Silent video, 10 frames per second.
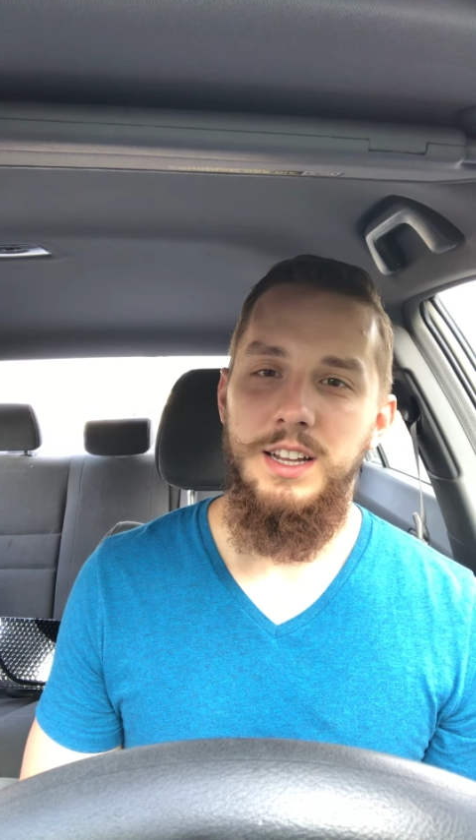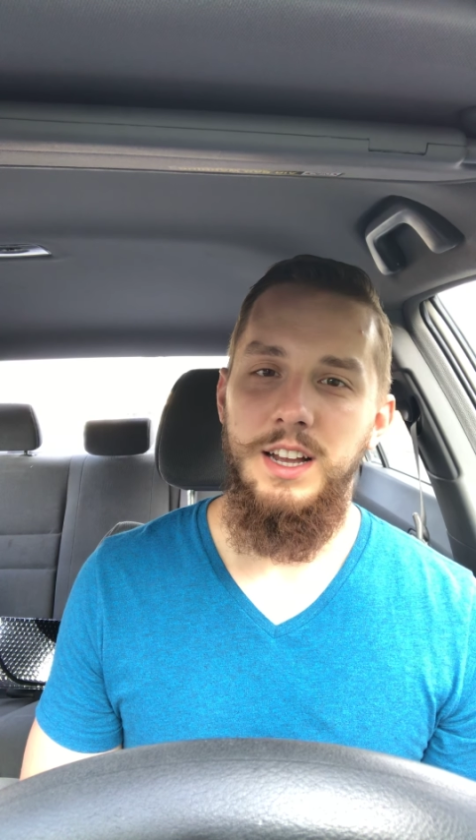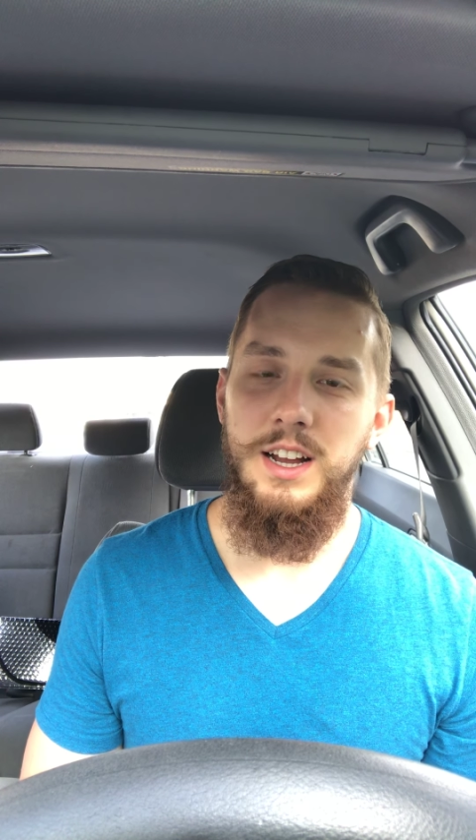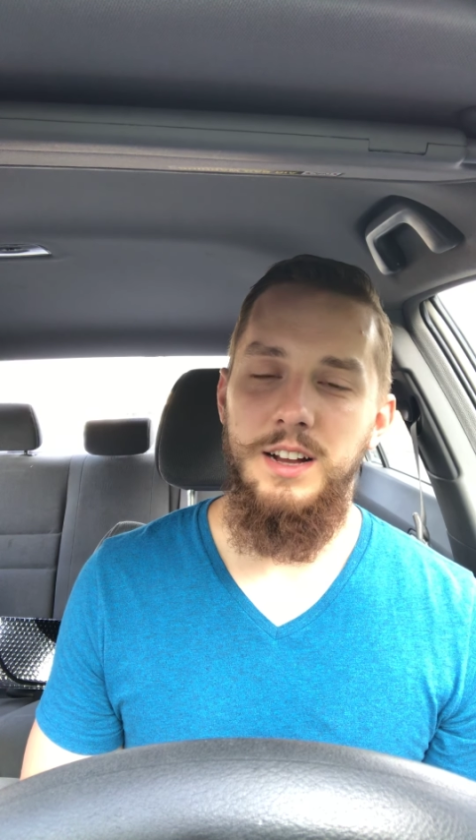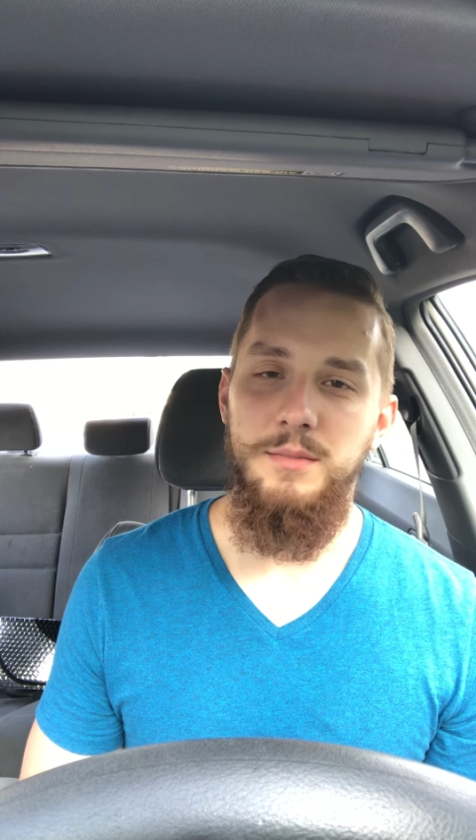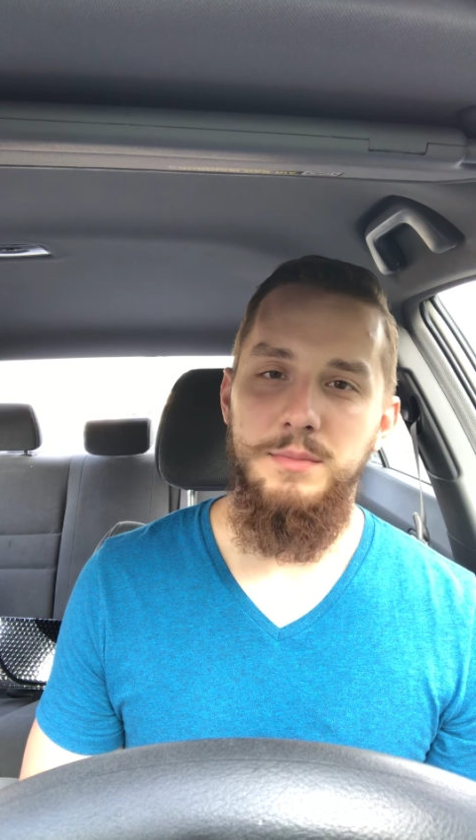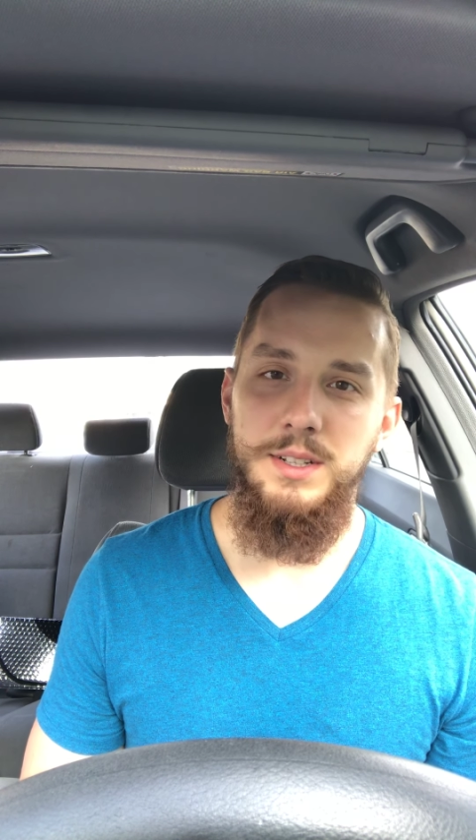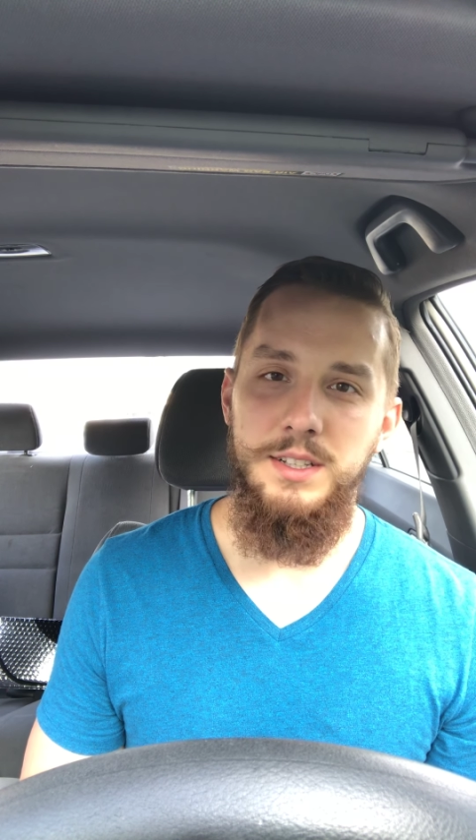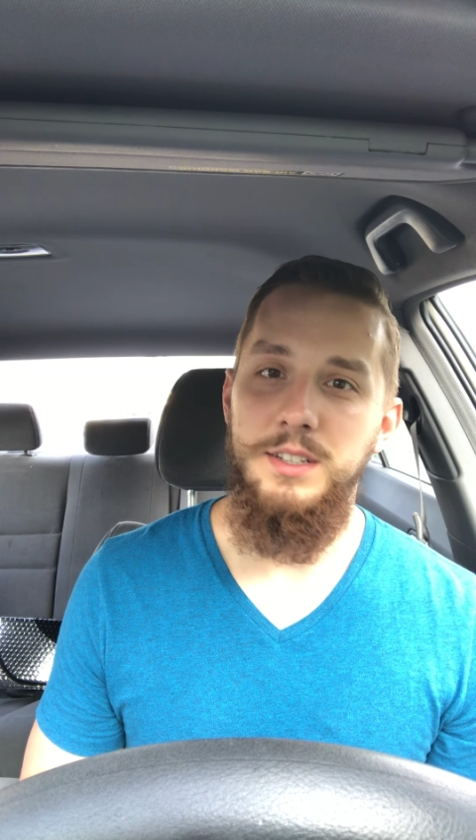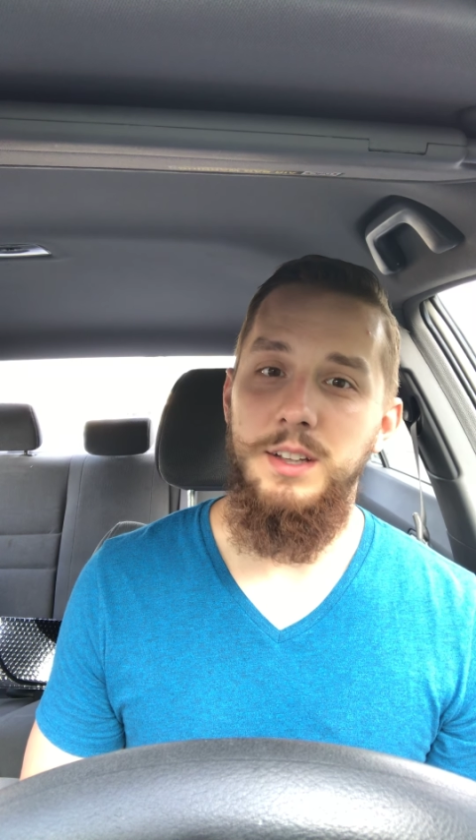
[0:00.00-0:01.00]
um,
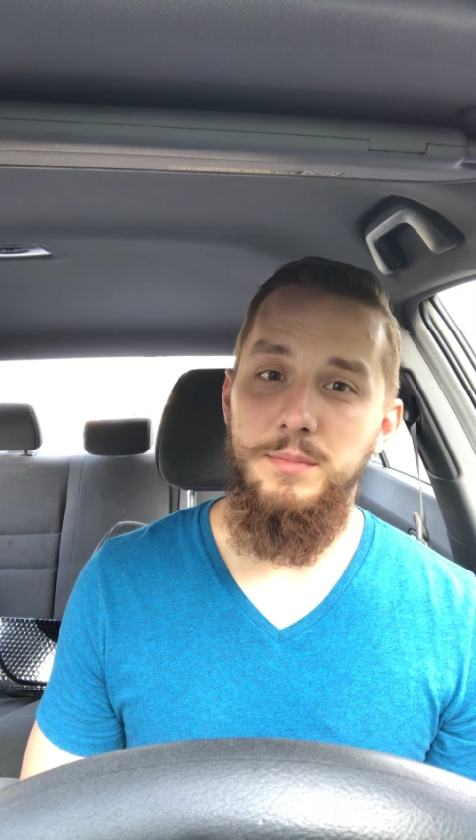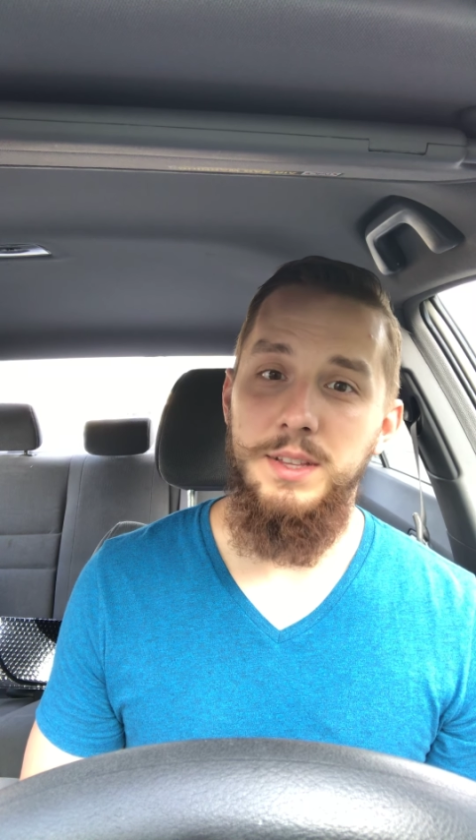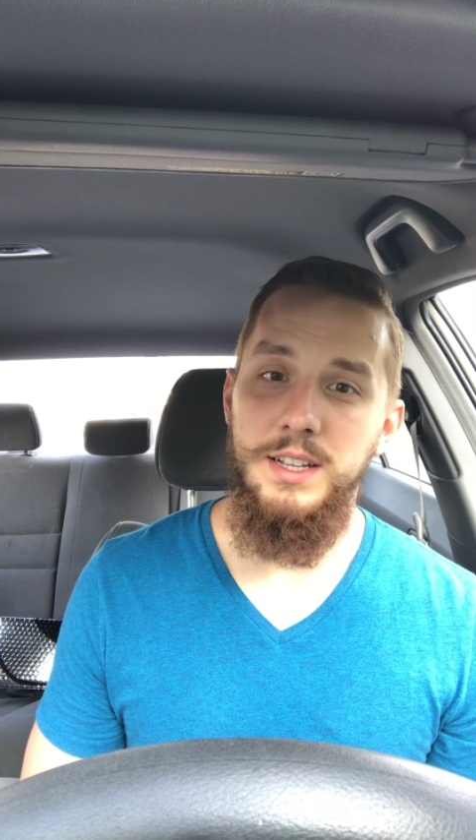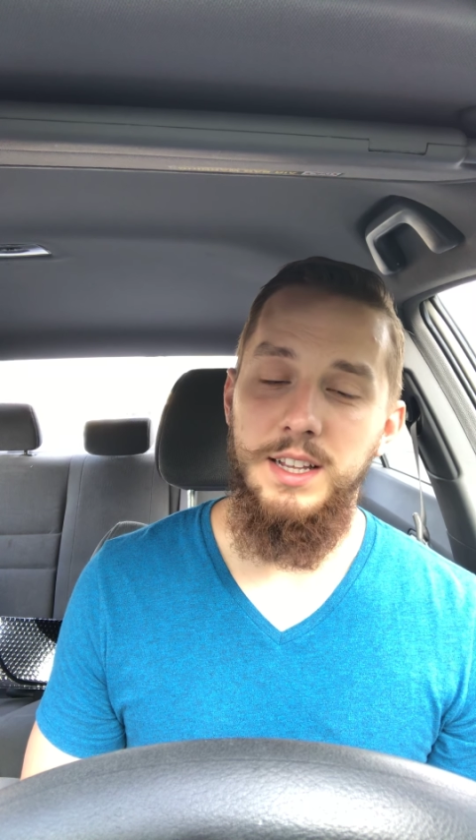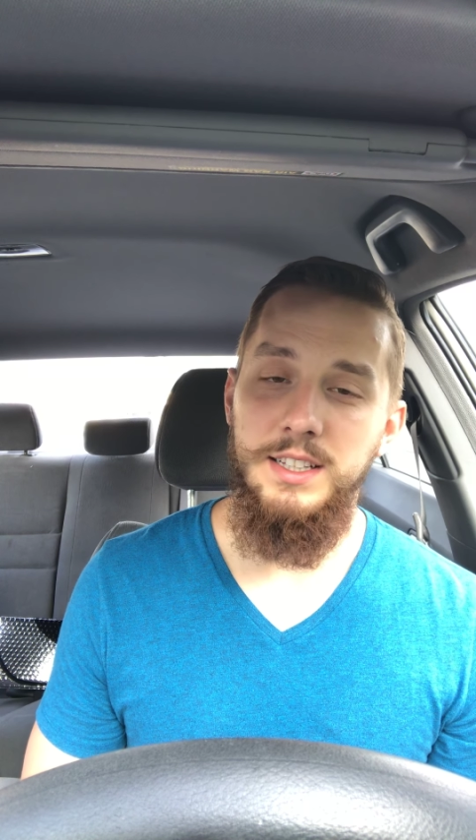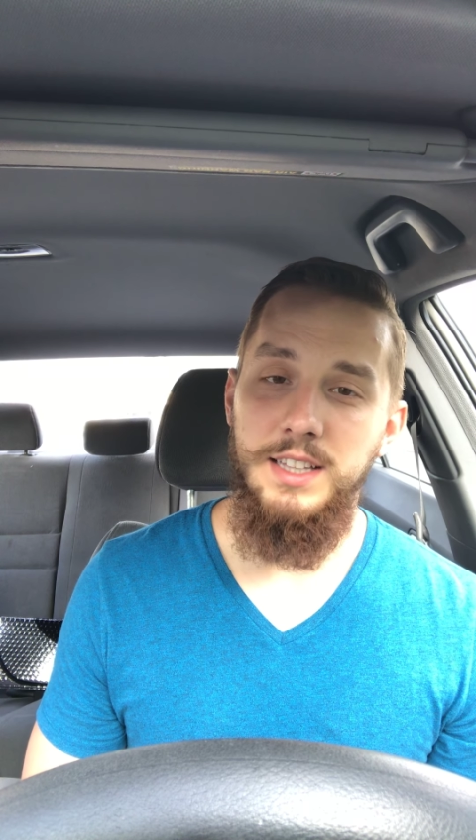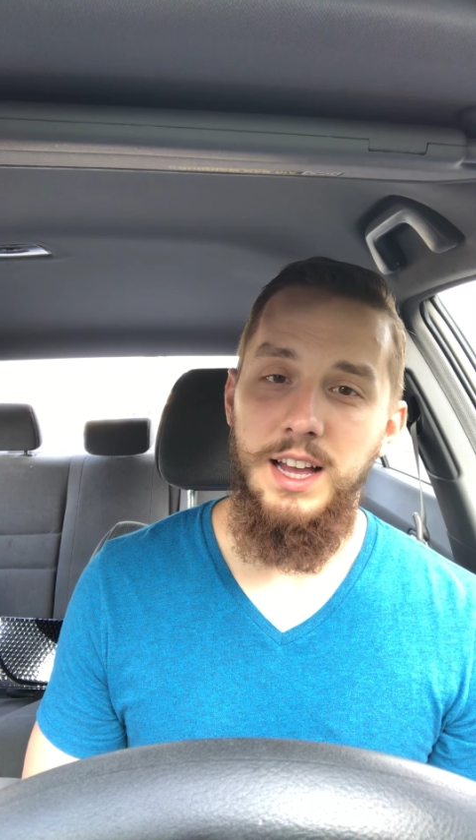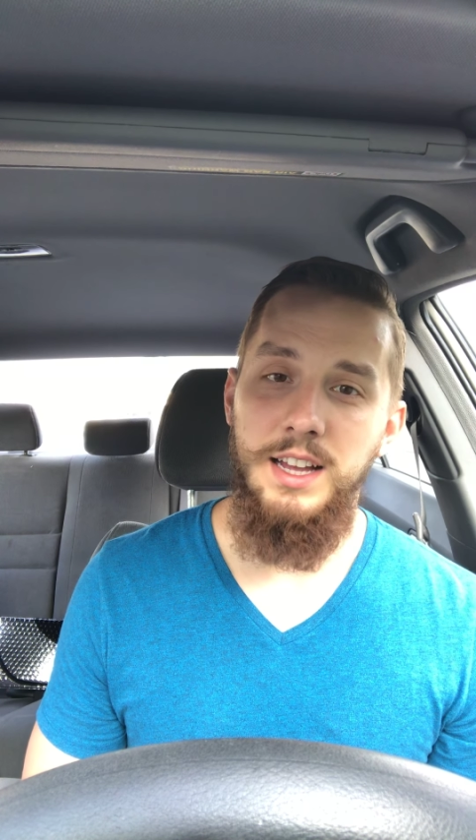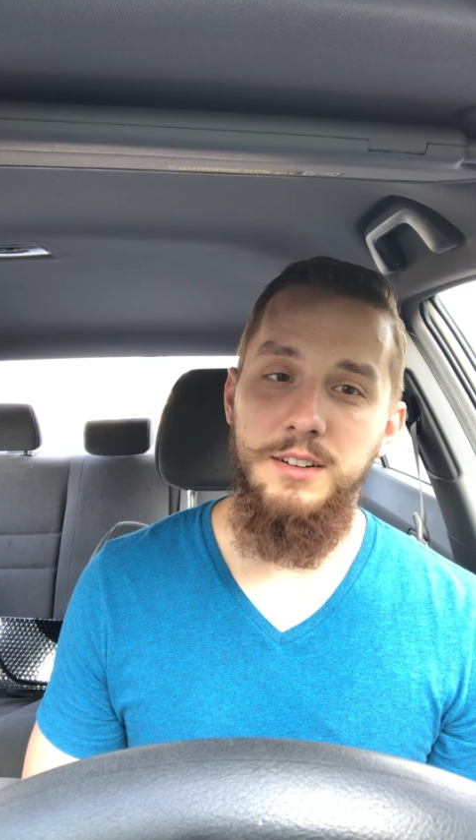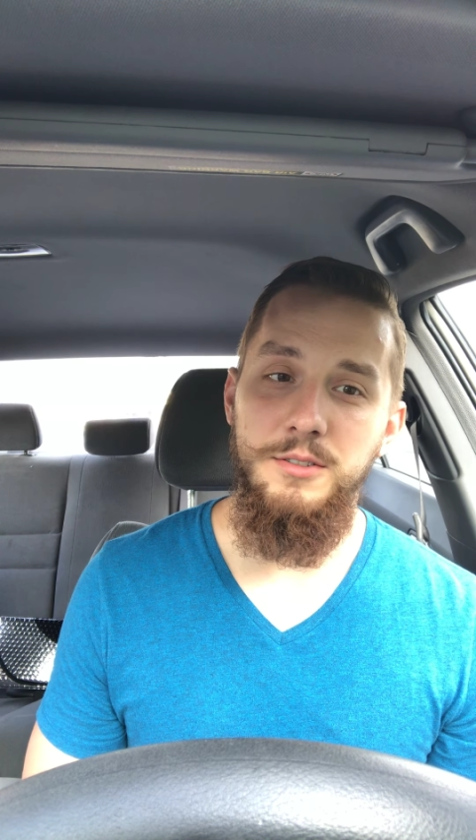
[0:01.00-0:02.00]
into something like
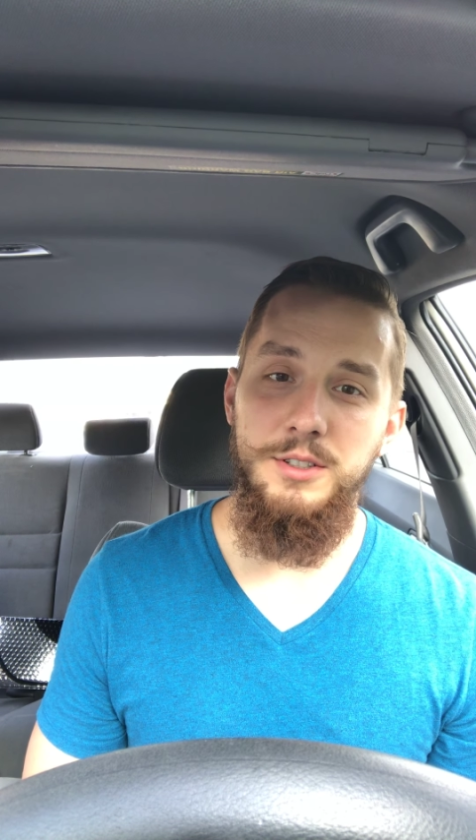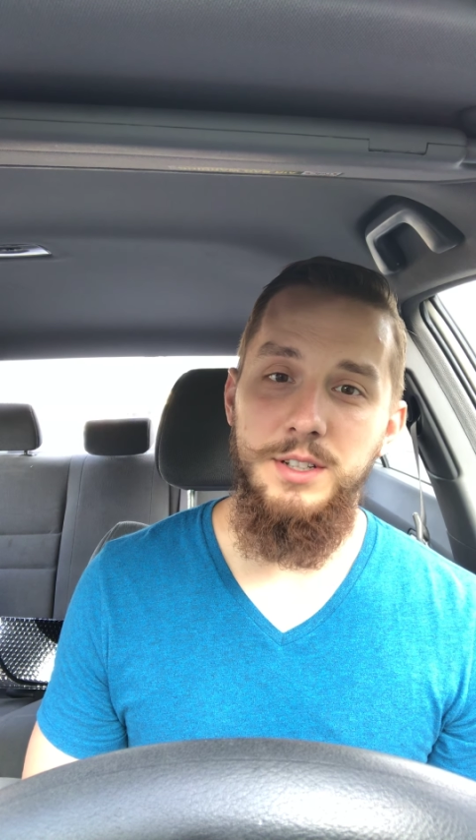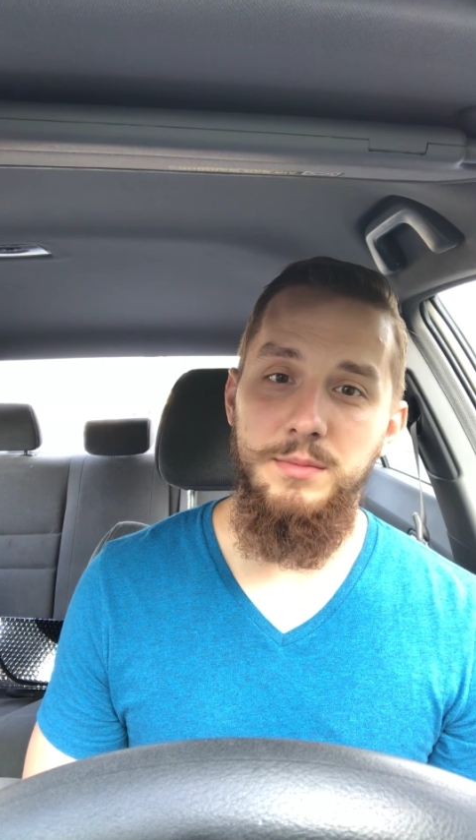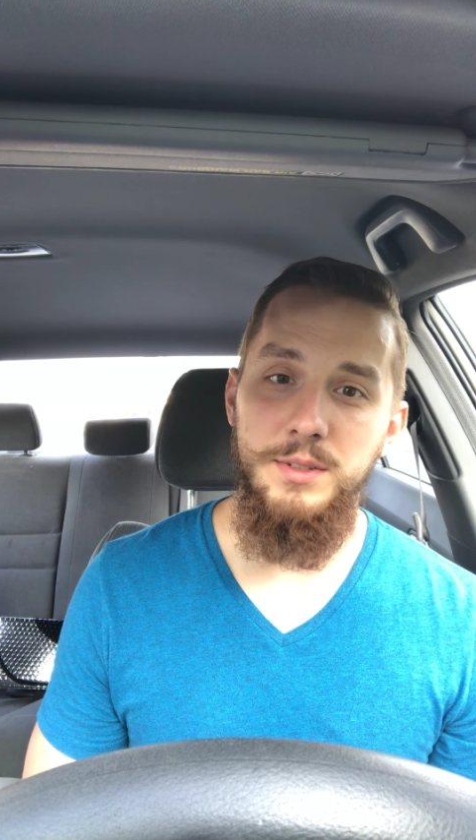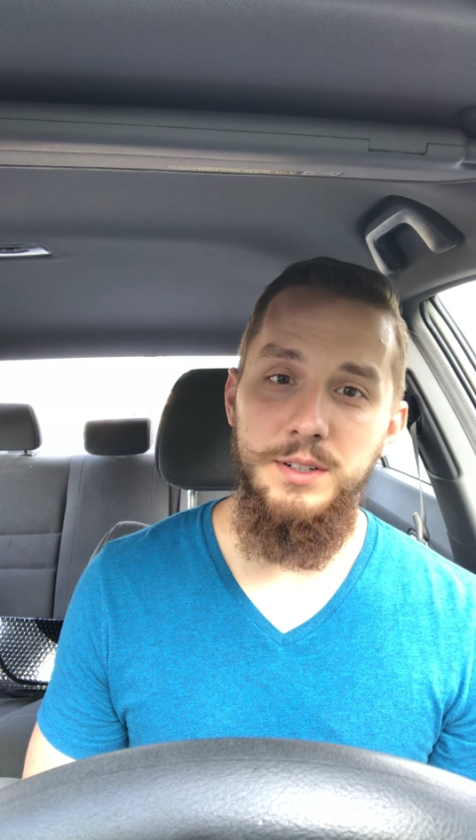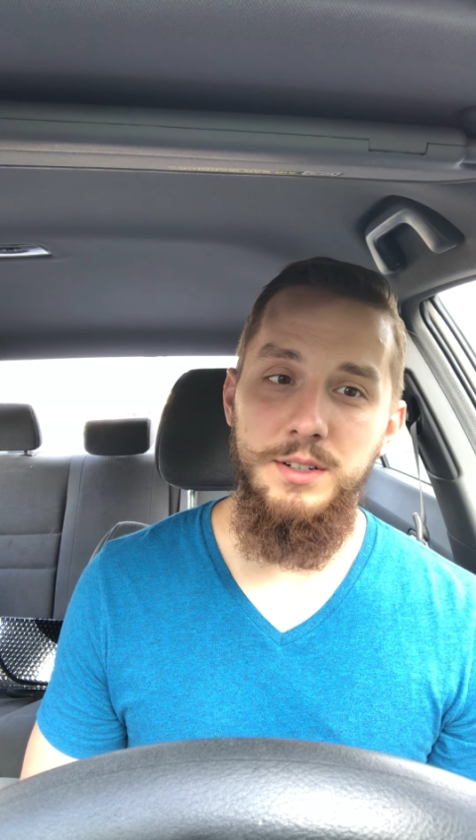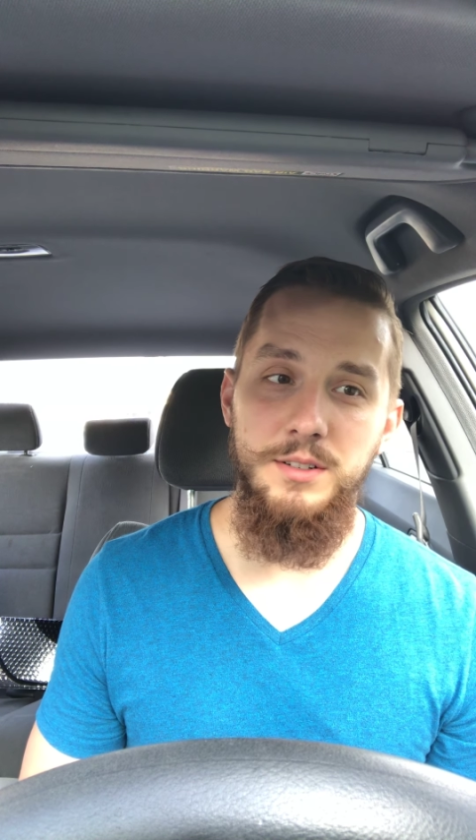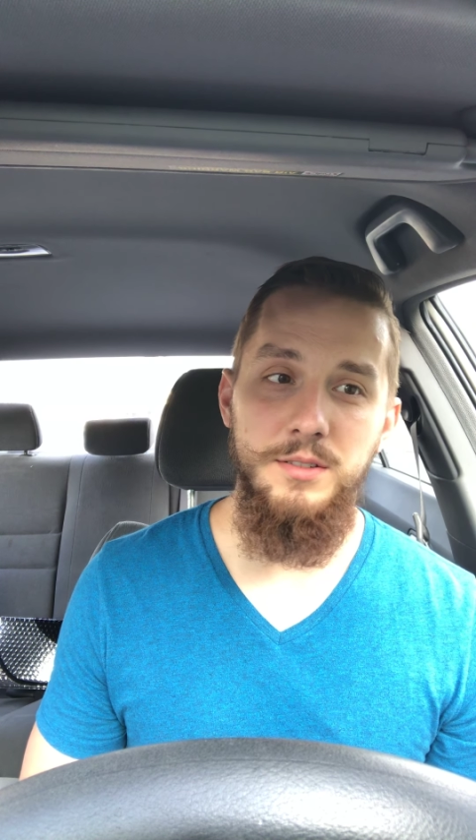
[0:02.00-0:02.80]
that or similar,